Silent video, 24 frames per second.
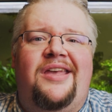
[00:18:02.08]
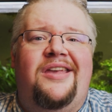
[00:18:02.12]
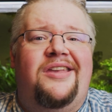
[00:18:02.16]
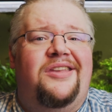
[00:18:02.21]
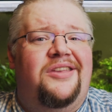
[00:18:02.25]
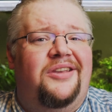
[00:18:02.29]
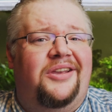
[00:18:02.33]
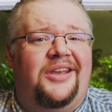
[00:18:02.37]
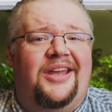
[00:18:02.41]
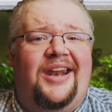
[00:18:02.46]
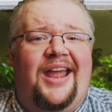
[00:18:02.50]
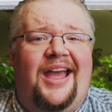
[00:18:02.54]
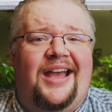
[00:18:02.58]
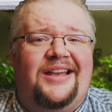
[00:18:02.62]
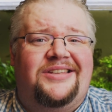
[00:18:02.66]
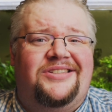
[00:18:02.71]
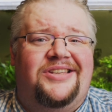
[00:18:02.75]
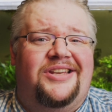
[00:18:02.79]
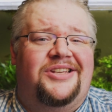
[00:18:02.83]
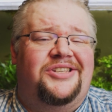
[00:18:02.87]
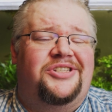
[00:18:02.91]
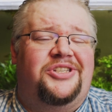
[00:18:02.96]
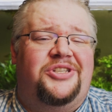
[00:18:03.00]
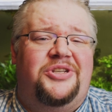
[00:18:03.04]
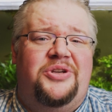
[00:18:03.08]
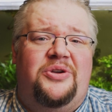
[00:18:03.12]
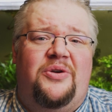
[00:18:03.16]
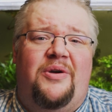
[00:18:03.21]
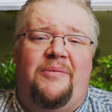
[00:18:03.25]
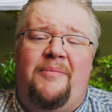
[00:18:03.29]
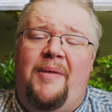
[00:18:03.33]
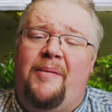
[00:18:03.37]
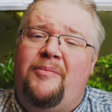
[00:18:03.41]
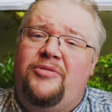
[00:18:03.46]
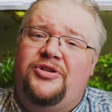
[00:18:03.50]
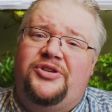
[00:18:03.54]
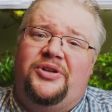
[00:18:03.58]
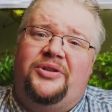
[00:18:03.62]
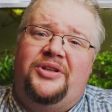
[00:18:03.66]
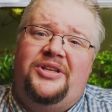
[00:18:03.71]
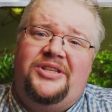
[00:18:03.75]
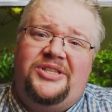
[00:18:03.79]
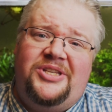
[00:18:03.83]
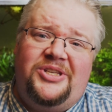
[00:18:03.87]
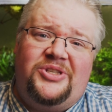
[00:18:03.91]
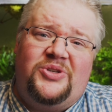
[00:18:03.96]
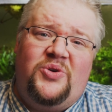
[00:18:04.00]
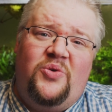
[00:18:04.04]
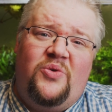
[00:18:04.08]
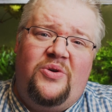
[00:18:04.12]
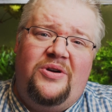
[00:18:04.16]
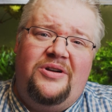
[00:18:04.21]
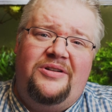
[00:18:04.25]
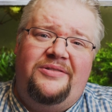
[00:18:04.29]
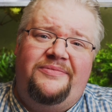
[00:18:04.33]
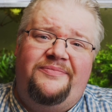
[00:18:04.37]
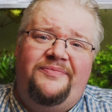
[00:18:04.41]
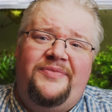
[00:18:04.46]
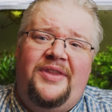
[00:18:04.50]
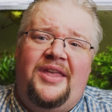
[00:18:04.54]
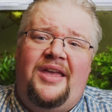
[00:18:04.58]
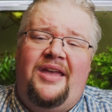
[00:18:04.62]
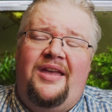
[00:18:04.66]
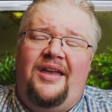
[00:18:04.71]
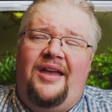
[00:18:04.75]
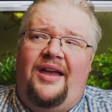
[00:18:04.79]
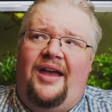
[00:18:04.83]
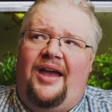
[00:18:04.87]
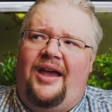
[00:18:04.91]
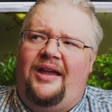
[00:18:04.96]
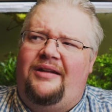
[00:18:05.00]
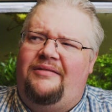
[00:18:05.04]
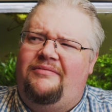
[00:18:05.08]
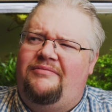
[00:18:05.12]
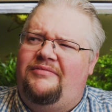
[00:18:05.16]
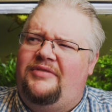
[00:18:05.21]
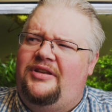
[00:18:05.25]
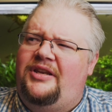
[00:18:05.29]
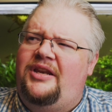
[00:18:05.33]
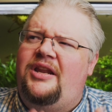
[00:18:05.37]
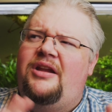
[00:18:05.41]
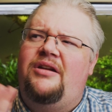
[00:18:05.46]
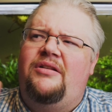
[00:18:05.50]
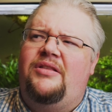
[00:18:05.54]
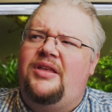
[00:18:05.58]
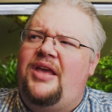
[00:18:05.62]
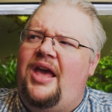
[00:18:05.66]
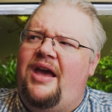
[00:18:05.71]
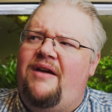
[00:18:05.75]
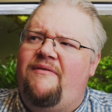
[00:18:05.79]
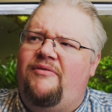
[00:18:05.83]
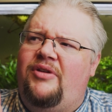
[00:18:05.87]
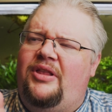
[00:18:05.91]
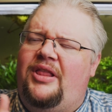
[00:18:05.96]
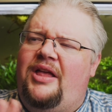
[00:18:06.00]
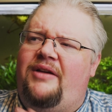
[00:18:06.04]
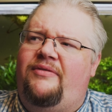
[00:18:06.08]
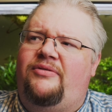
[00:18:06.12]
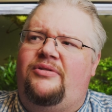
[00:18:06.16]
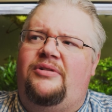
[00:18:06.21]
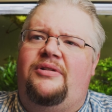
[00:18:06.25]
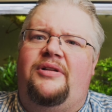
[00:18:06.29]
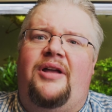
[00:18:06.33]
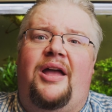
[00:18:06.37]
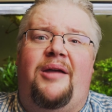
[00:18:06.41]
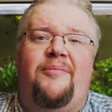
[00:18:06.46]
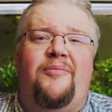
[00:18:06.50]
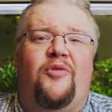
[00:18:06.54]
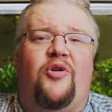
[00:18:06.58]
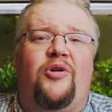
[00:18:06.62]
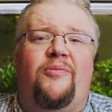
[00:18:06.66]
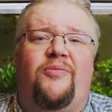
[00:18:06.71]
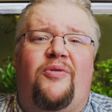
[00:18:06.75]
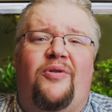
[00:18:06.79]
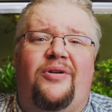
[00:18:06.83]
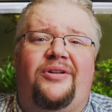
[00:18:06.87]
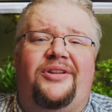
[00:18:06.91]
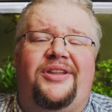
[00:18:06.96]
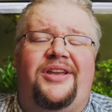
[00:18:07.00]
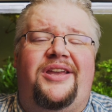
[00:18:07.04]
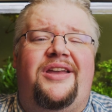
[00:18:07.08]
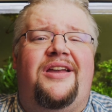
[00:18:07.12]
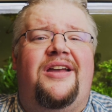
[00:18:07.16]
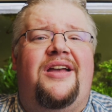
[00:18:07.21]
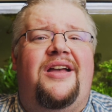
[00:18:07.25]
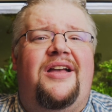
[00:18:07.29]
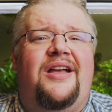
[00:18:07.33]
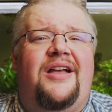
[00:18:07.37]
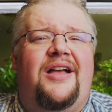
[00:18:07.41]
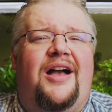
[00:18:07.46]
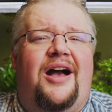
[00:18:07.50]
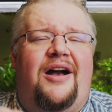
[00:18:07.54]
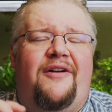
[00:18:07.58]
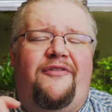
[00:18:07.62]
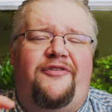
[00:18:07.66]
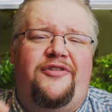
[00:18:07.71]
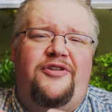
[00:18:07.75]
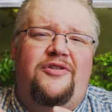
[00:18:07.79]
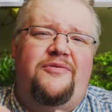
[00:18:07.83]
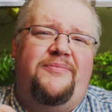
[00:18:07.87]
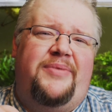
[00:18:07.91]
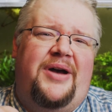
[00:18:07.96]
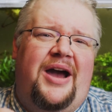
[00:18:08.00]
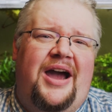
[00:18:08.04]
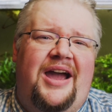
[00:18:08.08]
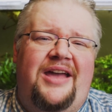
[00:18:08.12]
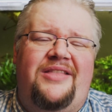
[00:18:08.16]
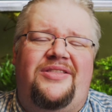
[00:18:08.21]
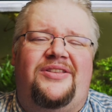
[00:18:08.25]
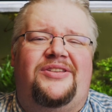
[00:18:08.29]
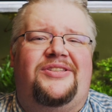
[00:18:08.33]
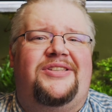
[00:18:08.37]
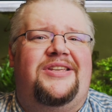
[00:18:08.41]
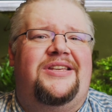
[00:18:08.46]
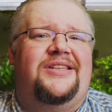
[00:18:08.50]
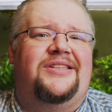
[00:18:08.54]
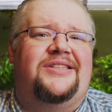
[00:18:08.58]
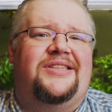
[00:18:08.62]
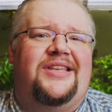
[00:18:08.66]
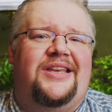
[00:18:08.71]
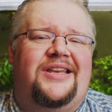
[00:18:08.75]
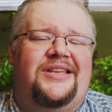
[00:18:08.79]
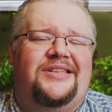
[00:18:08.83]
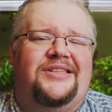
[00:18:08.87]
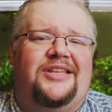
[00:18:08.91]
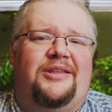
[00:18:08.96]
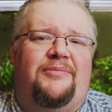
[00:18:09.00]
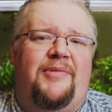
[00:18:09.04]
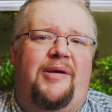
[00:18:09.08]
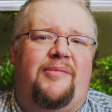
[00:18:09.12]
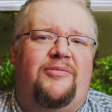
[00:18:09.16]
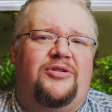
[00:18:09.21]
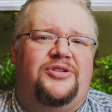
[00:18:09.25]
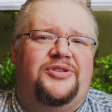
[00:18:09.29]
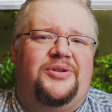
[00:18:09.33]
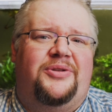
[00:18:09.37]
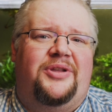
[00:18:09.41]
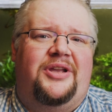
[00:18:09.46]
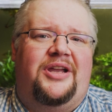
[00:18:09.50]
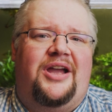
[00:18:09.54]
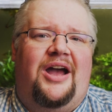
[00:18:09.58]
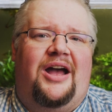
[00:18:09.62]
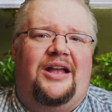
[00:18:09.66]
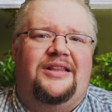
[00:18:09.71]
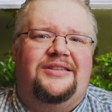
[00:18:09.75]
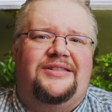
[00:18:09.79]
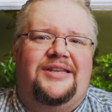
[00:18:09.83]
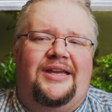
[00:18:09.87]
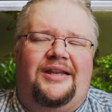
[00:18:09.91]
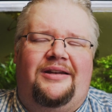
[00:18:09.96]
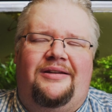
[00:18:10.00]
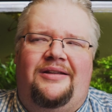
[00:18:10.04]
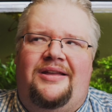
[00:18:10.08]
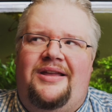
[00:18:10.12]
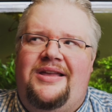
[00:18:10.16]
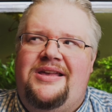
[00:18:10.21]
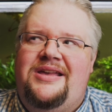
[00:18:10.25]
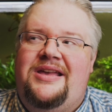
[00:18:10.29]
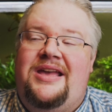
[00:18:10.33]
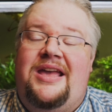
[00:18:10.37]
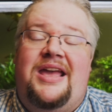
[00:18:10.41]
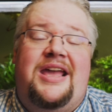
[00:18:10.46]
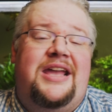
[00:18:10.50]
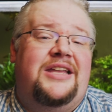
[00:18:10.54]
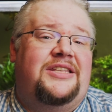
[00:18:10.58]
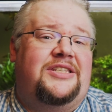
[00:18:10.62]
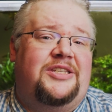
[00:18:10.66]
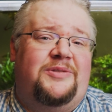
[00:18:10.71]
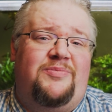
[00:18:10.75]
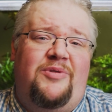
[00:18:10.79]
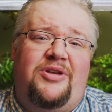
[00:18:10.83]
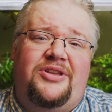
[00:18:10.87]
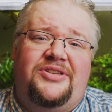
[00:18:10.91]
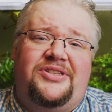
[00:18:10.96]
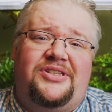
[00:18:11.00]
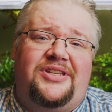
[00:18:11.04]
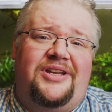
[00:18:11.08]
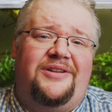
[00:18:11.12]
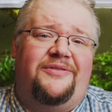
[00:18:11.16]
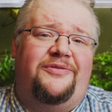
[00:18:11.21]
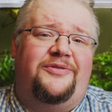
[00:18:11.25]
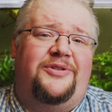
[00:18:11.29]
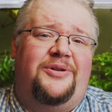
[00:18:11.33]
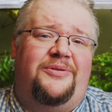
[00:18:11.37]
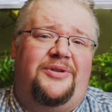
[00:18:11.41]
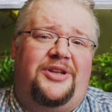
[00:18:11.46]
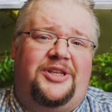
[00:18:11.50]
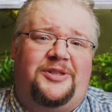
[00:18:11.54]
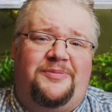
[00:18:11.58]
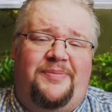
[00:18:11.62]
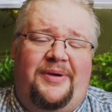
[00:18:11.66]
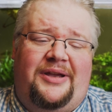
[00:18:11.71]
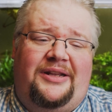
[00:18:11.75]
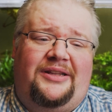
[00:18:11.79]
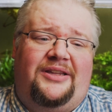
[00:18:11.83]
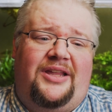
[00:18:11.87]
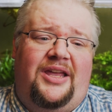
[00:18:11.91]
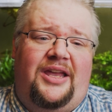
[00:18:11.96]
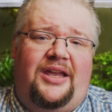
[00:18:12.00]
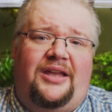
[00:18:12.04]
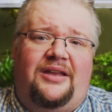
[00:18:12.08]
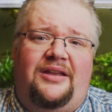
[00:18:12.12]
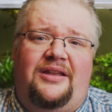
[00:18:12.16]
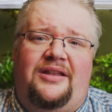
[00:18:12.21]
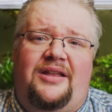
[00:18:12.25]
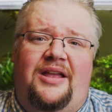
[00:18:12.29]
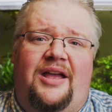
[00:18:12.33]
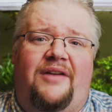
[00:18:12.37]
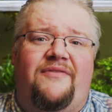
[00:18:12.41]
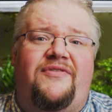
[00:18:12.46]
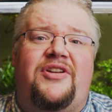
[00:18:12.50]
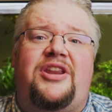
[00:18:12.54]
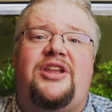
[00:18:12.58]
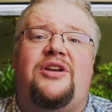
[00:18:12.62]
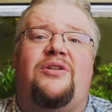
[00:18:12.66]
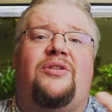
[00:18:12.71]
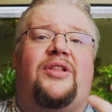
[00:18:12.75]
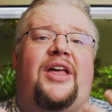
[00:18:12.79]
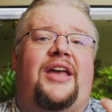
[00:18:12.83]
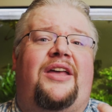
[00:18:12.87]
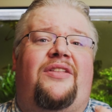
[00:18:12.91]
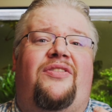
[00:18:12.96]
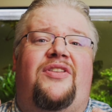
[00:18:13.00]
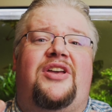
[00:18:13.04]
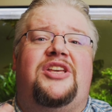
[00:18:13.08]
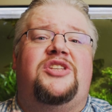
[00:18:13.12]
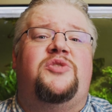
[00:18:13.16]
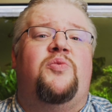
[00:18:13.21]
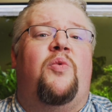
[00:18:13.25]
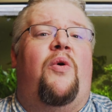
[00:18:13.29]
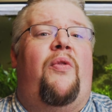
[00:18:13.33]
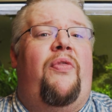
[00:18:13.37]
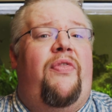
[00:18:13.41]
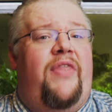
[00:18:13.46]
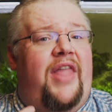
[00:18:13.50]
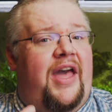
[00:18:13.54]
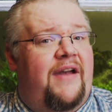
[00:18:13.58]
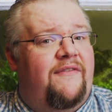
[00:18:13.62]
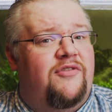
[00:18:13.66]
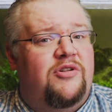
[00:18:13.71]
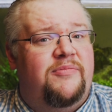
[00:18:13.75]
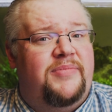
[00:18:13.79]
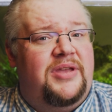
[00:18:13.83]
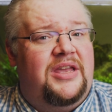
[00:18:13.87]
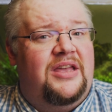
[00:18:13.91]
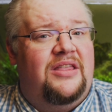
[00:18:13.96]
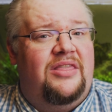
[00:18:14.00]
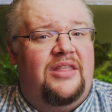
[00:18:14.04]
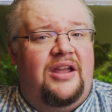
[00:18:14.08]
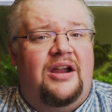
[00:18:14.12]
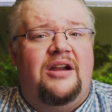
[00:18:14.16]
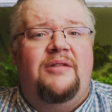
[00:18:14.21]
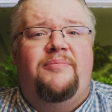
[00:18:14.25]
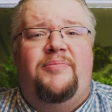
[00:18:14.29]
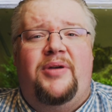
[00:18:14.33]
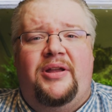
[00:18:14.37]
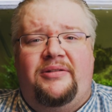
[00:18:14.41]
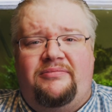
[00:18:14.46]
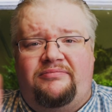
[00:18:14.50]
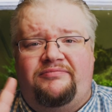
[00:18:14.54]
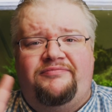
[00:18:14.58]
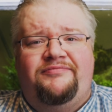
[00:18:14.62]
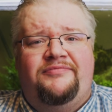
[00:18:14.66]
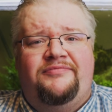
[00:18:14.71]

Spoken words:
You get access to a members-only Discord at nearly every level, and more importantly, a few behind-the-scenes things in the members-only content. It's small stuff. Don't expect, like, a video like this will never be in there, but